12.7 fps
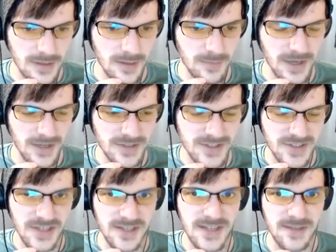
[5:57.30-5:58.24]
I might
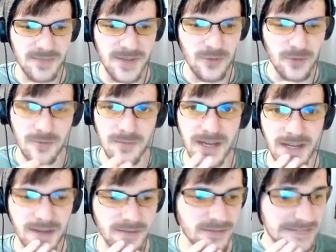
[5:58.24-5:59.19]
stick keep that
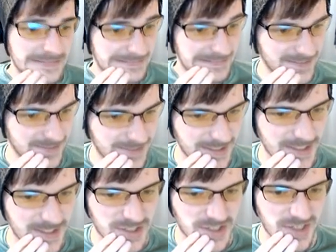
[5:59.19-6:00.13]
automatic.
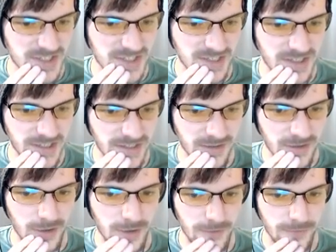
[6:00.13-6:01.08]
Suggested line
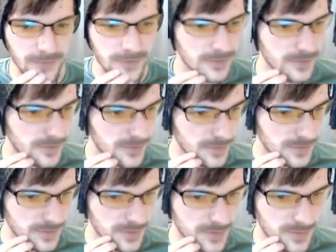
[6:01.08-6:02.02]
off.
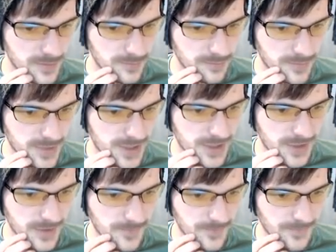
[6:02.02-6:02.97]

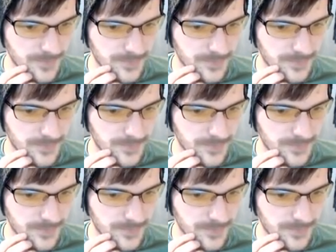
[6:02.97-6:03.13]
Medium.